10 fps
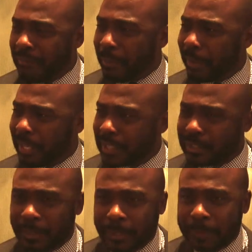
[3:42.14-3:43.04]
ever,
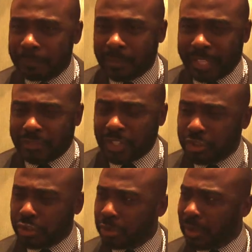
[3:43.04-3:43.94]
because it
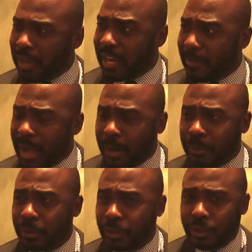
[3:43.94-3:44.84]
teaches you a lot
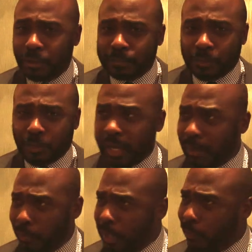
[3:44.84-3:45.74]
about
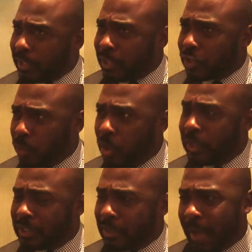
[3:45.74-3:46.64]
what this
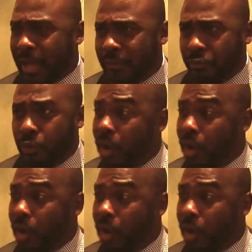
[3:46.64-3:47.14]
world is about if you